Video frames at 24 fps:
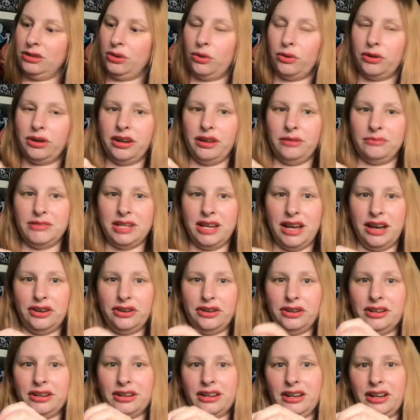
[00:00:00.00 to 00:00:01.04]
torn up
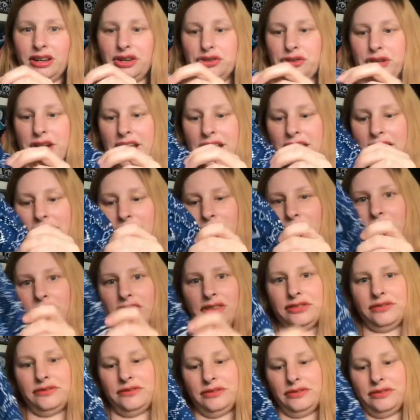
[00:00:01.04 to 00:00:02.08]
tattered country hat on,
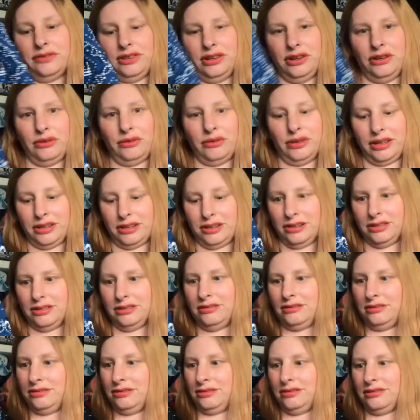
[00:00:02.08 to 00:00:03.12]
or you know, like a
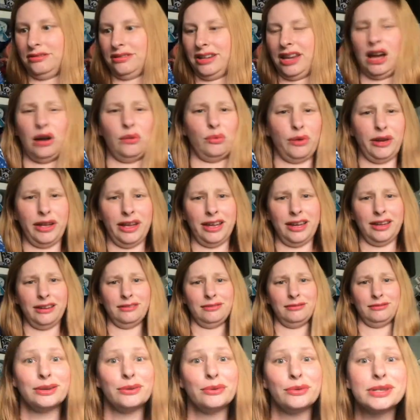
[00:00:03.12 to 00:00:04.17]
cowboy hat.
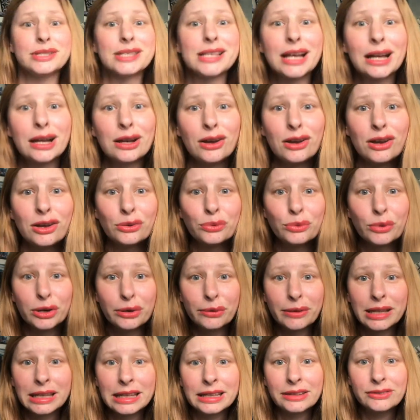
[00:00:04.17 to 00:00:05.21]
What's that called? Where
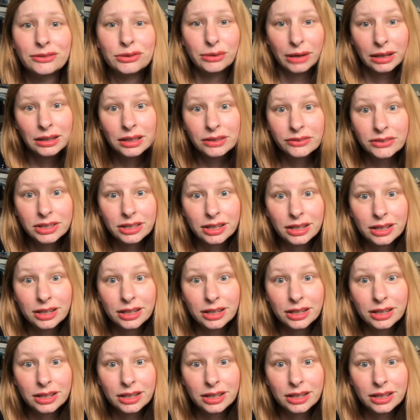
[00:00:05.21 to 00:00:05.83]
do I live? Do I live in